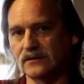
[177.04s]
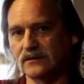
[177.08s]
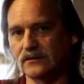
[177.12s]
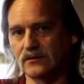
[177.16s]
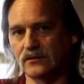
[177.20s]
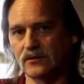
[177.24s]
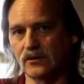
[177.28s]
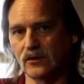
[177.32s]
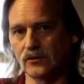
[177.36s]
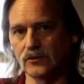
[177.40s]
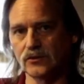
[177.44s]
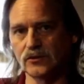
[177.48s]

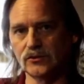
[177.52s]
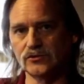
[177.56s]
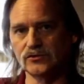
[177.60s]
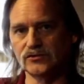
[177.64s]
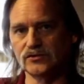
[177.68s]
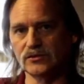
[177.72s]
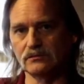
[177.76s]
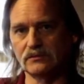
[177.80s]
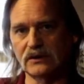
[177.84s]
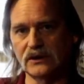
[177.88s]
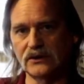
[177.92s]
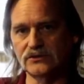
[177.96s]
Don't use a
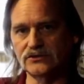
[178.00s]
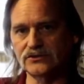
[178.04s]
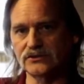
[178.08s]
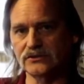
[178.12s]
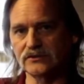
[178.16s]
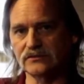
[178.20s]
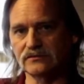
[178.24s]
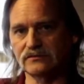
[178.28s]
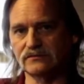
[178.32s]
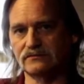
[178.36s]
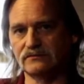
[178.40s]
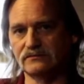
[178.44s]
bunch
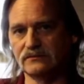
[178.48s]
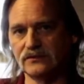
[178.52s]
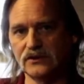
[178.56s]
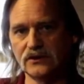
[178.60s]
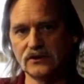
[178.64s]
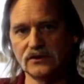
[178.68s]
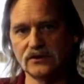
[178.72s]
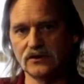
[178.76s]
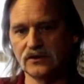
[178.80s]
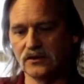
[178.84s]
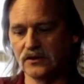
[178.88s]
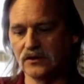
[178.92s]
of
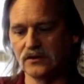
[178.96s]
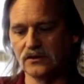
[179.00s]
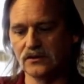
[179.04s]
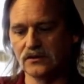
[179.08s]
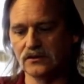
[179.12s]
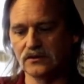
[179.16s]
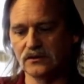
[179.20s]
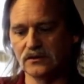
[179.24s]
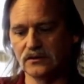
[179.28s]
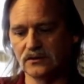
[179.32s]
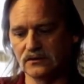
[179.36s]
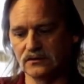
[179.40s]

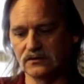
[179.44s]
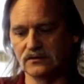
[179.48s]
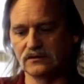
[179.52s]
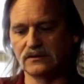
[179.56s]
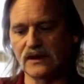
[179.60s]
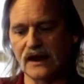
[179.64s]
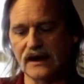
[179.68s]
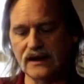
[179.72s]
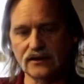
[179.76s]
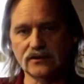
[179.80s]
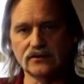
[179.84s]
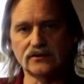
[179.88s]

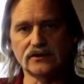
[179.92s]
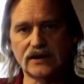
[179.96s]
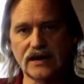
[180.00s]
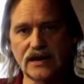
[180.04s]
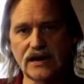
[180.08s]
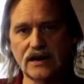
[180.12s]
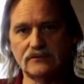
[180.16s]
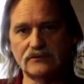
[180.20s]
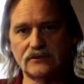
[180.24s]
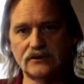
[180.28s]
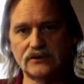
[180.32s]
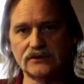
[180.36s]
dial the
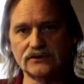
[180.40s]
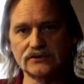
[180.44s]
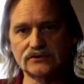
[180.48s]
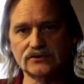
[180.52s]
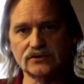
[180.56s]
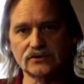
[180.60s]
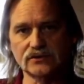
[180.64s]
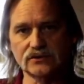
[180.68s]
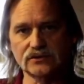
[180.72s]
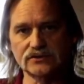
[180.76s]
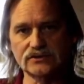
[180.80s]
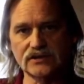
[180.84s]
camera in
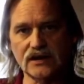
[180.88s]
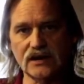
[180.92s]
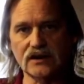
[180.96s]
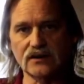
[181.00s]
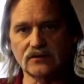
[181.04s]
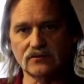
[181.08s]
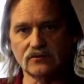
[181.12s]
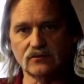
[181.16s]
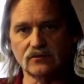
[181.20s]
so it's on,